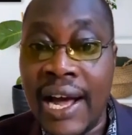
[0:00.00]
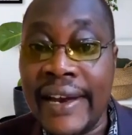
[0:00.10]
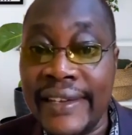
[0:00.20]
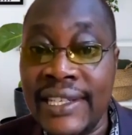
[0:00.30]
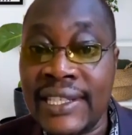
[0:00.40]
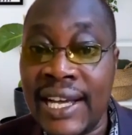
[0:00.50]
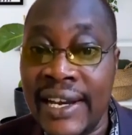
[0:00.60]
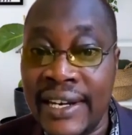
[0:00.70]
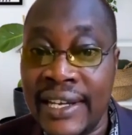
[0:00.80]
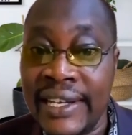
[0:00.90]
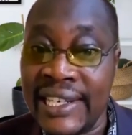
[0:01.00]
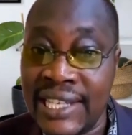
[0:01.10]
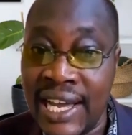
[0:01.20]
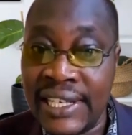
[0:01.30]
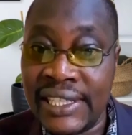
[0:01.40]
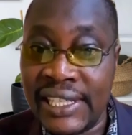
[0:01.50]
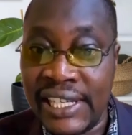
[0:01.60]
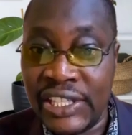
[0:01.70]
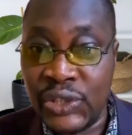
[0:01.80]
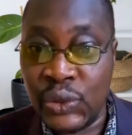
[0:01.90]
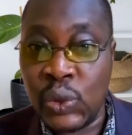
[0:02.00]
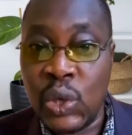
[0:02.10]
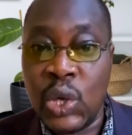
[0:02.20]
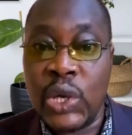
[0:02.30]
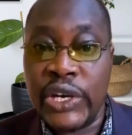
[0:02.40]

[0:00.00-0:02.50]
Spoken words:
and this can result into